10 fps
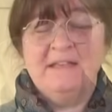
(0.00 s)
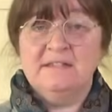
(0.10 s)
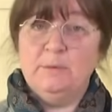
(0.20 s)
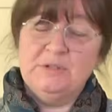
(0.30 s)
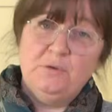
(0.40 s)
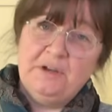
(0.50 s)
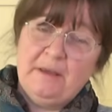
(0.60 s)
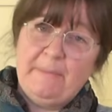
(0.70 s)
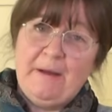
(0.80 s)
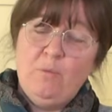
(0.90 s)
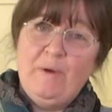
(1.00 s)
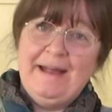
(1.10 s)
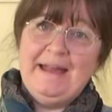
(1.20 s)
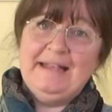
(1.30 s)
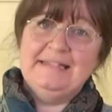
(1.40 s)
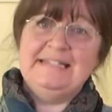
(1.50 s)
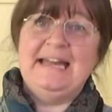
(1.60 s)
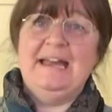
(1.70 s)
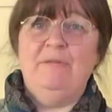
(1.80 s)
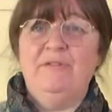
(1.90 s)
So we're talking about wear and
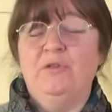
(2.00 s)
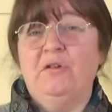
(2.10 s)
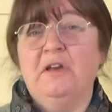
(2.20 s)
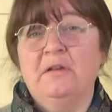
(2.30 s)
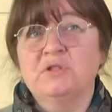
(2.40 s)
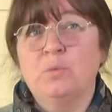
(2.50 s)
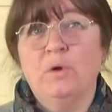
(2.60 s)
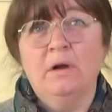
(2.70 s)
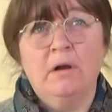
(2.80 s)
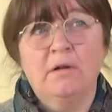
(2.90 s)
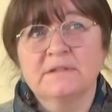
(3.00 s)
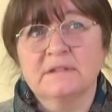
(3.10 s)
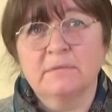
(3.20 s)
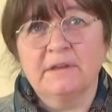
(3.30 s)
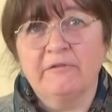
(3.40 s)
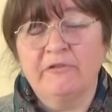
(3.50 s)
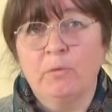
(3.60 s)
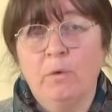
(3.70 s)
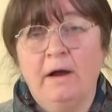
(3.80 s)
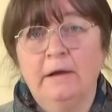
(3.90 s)
tear. If you're not going to work on something for a
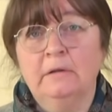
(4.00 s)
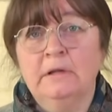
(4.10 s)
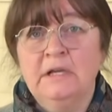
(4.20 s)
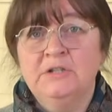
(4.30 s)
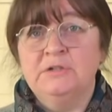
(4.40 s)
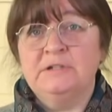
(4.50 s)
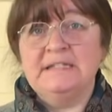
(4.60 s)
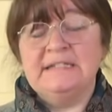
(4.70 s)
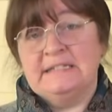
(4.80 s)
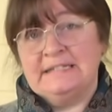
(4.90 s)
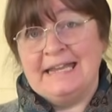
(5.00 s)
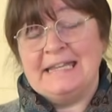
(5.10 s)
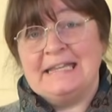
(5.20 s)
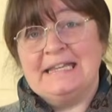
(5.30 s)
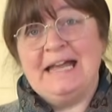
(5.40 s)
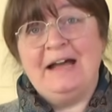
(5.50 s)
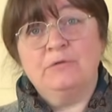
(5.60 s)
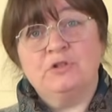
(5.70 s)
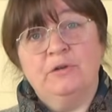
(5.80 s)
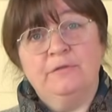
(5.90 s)
while, do consider taking it
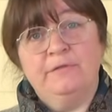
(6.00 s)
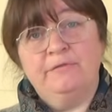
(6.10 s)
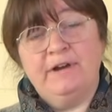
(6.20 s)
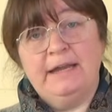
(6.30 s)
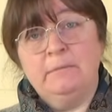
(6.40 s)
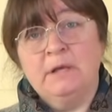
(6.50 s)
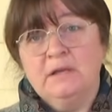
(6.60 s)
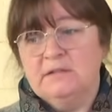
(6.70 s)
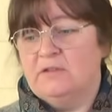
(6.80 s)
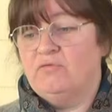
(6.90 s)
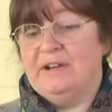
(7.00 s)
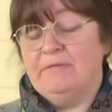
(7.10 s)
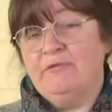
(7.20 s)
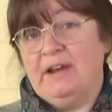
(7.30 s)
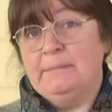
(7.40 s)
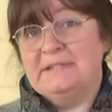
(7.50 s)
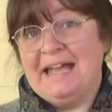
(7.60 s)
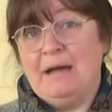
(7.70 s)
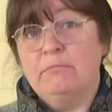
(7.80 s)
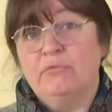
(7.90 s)
out of the frame. So ring frames
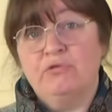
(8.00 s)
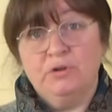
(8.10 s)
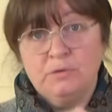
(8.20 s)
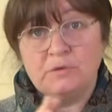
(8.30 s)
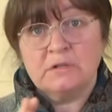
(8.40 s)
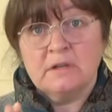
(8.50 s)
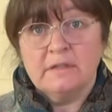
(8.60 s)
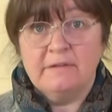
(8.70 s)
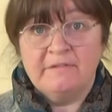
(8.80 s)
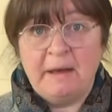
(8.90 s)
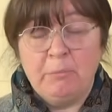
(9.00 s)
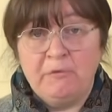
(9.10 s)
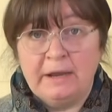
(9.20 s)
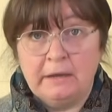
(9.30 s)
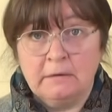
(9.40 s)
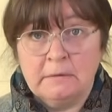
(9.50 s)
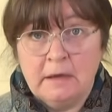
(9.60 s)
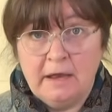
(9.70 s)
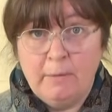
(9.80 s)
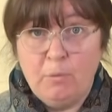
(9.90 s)
can bruise the fabric
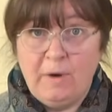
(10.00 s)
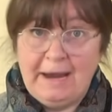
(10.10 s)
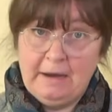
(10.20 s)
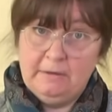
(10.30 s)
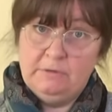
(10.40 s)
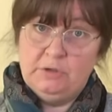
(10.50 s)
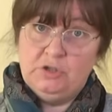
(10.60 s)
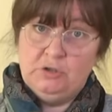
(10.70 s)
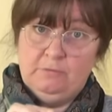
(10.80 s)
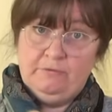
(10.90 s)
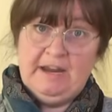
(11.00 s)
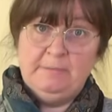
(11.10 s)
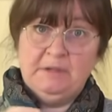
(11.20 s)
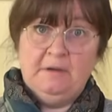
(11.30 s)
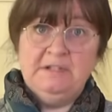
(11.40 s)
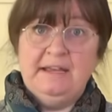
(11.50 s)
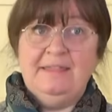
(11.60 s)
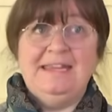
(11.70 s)
where the two frames go together.